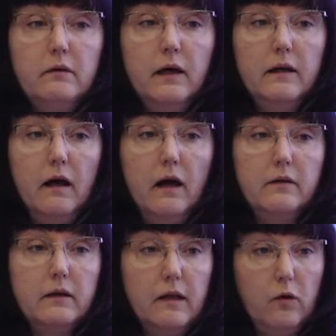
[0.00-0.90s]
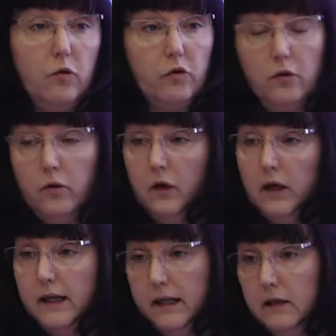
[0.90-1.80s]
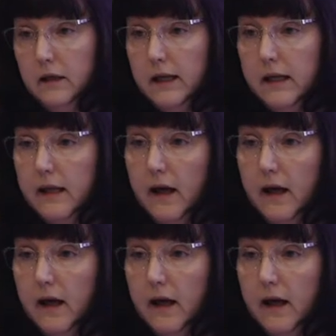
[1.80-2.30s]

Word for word: and others also see this